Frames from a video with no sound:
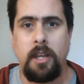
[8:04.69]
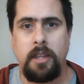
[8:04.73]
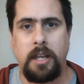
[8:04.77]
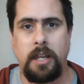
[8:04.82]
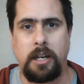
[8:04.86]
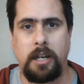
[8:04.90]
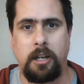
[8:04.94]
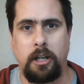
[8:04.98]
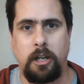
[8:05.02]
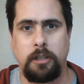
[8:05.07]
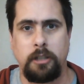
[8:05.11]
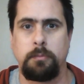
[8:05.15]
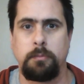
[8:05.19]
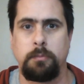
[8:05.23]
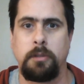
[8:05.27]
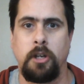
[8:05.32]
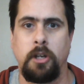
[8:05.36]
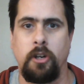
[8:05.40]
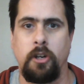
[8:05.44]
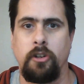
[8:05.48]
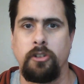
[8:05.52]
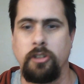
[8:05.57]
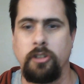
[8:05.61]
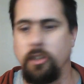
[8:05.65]
That cost me
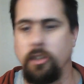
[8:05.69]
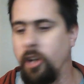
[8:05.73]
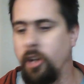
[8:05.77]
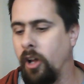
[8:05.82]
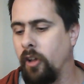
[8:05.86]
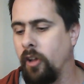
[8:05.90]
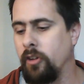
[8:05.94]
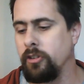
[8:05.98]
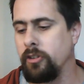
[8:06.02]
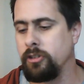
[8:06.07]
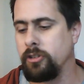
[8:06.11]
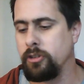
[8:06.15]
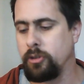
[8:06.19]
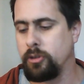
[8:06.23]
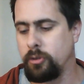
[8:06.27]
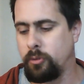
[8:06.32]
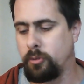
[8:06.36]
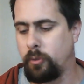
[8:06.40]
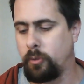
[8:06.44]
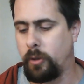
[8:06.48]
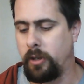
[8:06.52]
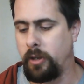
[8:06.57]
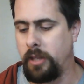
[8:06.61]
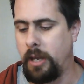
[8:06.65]
hundreds of dollars to
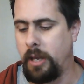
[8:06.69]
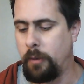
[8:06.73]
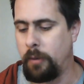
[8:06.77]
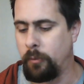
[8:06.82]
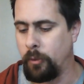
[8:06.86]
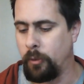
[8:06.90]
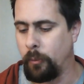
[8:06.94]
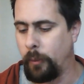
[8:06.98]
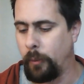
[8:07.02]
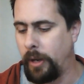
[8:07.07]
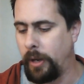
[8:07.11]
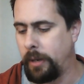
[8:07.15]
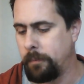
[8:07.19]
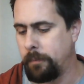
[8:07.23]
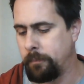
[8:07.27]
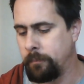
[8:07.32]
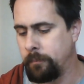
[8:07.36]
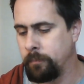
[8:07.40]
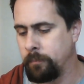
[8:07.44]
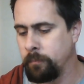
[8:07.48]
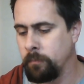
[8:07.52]
square that one away.